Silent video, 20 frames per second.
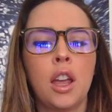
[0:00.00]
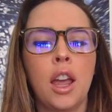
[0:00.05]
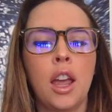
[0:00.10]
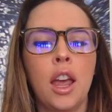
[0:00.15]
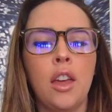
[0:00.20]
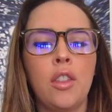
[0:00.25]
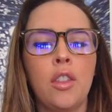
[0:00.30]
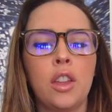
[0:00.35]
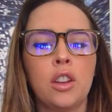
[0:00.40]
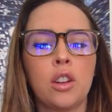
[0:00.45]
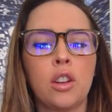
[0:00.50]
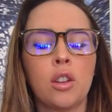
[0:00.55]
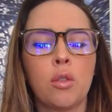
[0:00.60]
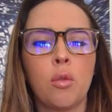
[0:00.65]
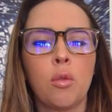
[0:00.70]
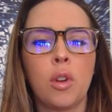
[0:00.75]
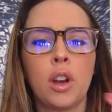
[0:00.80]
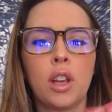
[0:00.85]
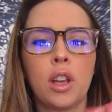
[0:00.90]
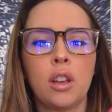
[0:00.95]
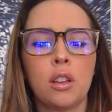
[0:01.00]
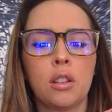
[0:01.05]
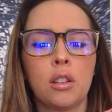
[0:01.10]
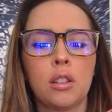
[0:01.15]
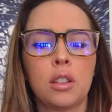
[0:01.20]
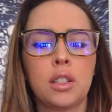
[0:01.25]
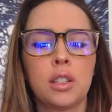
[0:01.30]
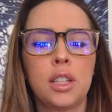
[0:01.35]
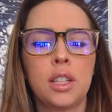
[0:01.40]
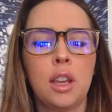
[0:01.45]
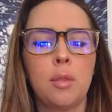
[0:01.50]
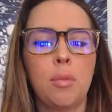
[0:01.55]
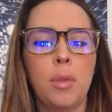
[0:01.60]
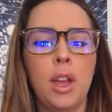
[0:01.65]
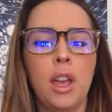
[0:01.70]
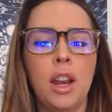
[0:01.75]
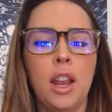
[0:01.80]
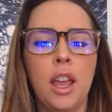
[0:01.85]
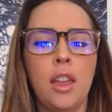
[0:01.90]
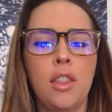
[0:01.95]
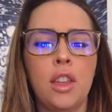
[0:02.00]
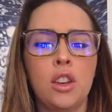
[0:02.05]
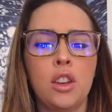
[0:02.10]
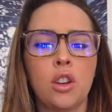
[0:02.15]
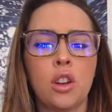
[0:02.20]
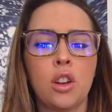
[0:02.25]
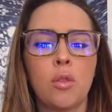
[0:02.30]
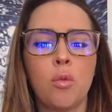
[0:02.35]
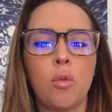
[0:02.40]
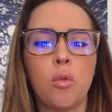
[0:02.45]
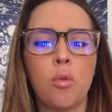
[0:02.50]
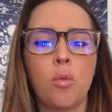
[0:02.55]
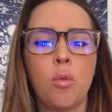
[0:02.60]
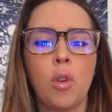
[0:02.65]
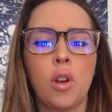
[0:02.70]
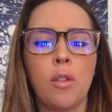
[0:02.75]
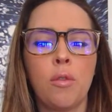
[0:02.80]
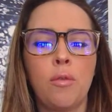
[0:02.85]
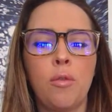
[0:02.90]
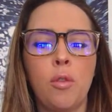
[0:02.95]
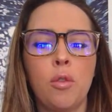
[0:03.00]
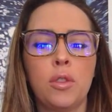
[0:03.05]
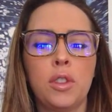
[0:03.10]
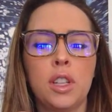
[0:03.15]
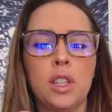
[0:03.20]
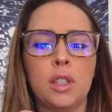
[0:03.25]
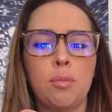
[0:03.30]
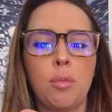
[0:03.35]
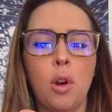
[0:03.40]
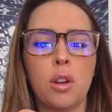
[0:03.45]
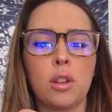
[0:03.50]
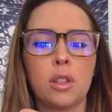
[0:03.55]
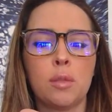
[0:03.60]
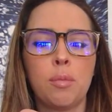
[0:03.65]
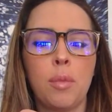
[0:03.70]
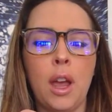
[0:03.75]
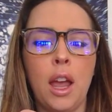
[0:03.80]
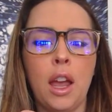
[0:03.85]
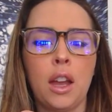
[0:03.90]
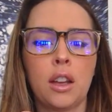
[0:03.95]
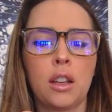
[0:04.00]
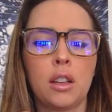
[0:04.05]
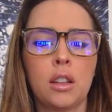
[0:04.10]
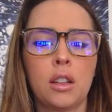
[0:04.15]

And then you're going to want to tape it. And then you're going to want to fold these parts back.